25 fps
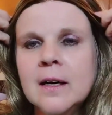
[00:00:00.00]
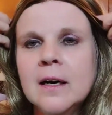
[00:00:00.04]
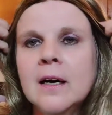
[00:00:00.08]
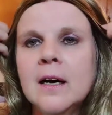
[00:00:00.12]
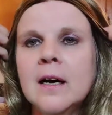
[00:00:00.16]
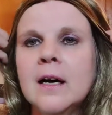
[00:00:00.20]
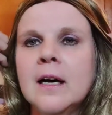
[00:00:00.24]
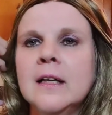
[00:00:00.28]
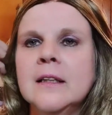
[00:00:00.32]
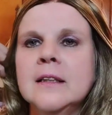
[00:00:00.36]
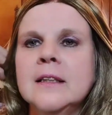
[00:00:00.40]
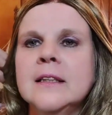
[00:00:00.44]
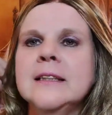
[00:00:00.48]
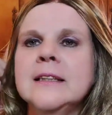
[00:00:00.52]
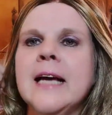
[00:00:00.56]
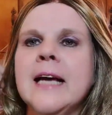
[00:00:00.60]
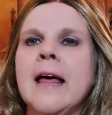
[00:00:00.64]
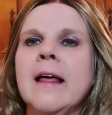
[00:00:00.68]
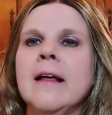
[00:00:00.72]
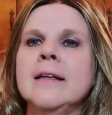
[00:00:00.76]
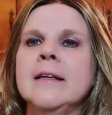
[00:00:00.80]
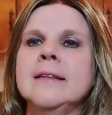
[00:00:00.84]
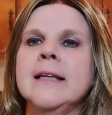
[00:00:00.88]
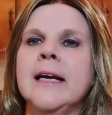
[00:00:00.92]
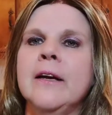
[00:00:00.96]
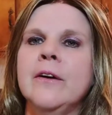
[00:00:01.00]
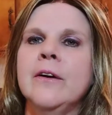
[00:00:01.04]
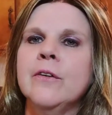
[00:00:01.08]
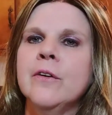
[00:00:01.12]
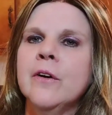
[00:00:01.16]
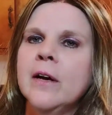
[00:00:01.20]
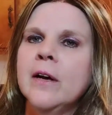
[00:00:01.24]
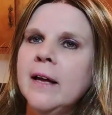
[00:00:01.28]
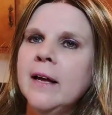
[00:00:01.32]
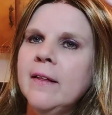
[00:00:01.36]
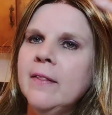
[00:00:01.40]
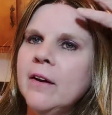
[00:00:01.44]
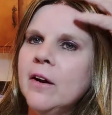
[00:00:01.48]
on this Alexandra,
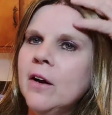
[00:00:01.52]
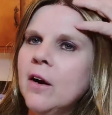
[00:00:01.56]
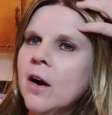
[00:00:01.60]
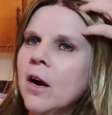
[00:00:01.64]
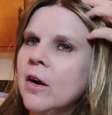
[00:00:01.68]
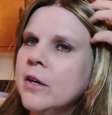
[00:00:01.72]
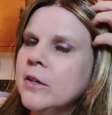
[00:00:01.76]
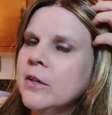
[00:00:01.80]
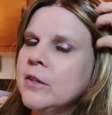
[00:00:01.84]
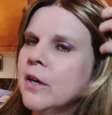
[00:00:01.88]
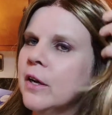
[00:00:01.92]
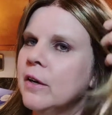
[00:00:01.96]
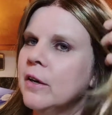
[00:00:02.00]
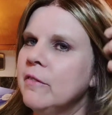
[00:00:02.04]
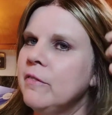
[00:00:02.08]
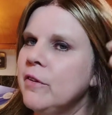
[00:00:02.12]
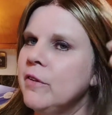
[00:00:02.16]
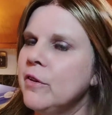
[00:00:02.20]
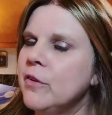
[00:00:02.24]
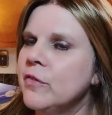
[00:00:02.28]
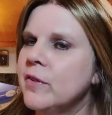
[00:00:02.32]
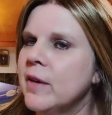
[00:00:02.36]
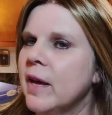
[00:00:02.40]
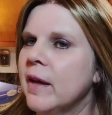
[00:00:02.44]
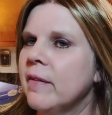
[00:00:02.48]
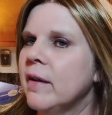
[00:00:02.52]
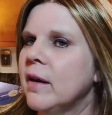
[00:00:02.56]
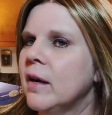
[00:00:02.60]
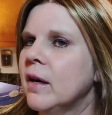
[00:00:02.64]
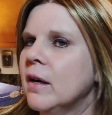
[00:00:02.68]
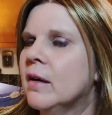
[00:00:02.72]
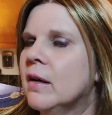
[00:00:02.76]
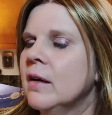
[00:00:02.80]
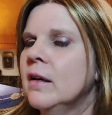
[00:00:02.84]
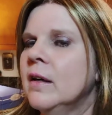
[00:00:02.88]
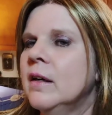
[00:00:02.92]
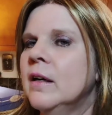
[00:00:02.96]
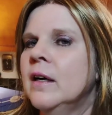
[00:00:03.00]
and there are a ton of views out there,
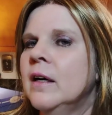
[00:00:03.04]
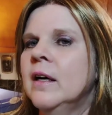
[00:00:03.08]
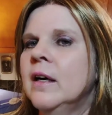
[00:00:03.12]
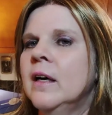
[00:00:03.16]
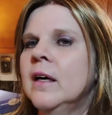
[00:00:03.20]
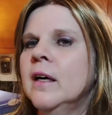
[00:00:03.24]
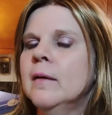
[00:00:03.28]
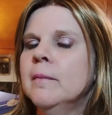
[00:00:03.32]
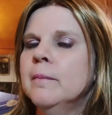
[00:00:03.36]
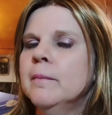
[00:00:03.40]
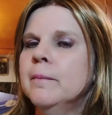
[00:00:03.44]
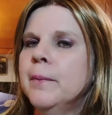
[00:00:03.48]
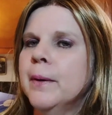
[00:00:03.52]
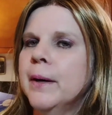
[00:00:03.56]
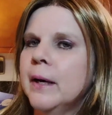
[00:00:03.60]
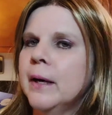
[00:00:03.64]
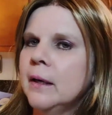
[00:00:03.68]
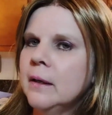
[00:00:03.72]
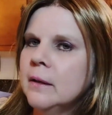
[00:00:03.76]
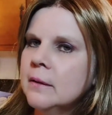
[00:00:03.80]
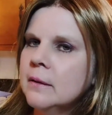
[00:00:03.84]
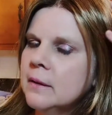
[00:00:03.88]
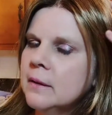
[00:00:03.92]
but